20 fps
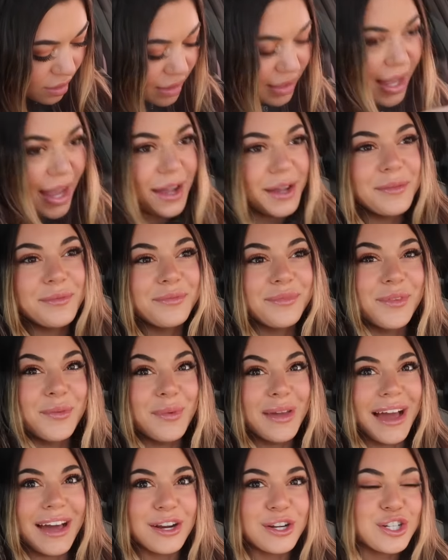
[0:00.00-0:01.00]
Okay,
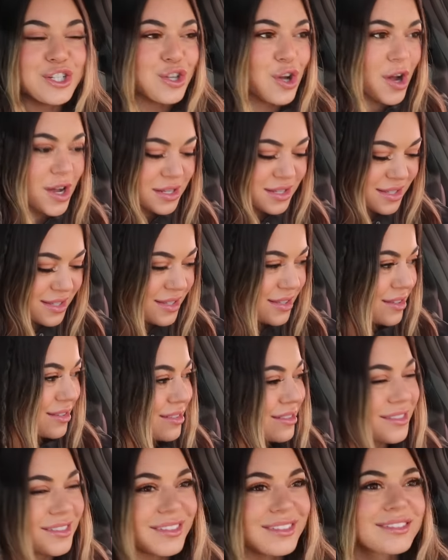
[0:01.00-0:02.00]
we got our sauce.
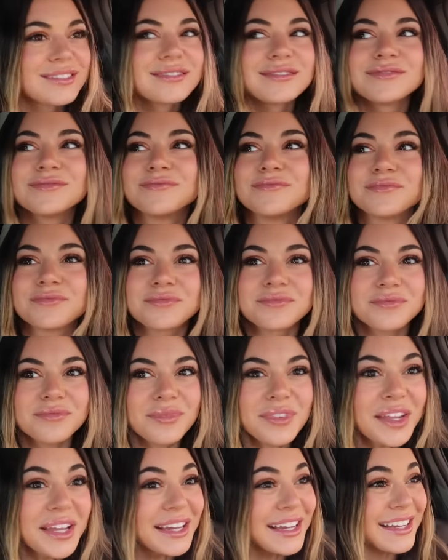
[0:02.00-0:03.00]

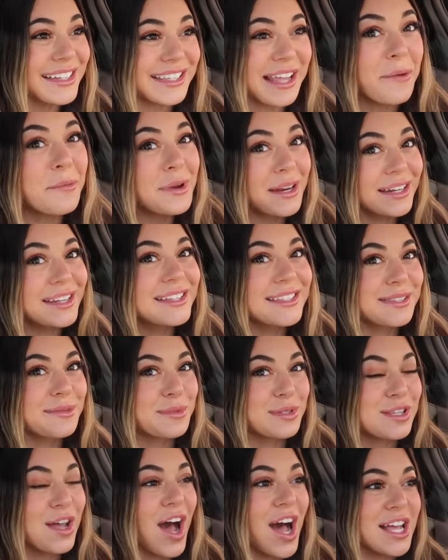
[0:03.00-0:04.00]
Because I'm going to need some
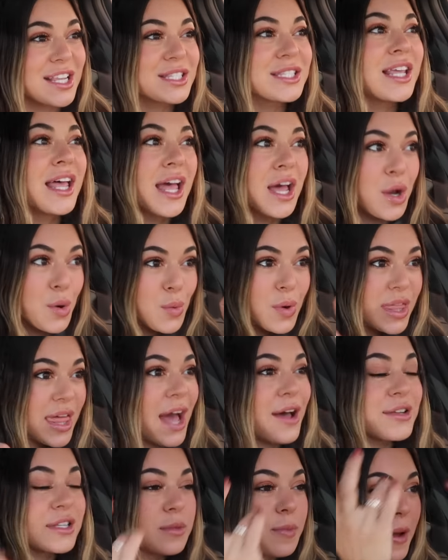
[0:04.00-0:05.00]
sauce with
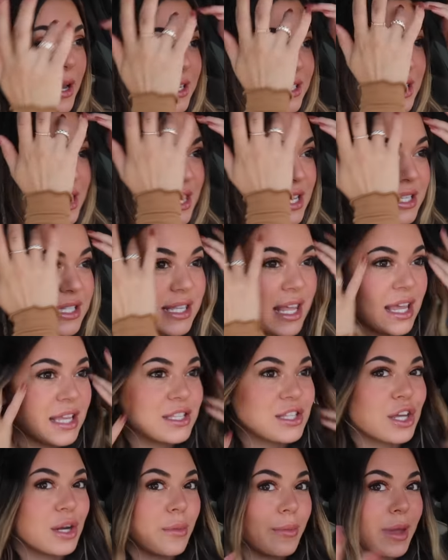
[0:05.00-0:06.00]
how spicy this thing
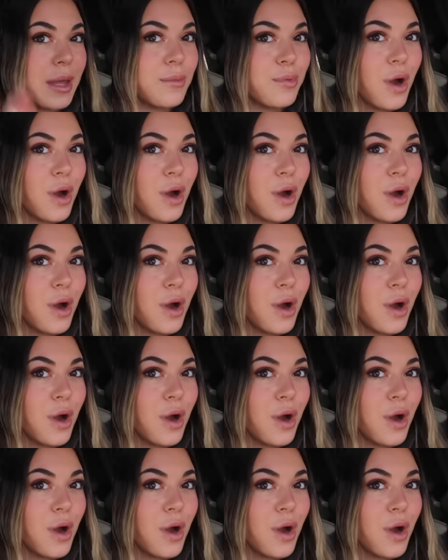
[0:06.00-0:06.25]
is going to be,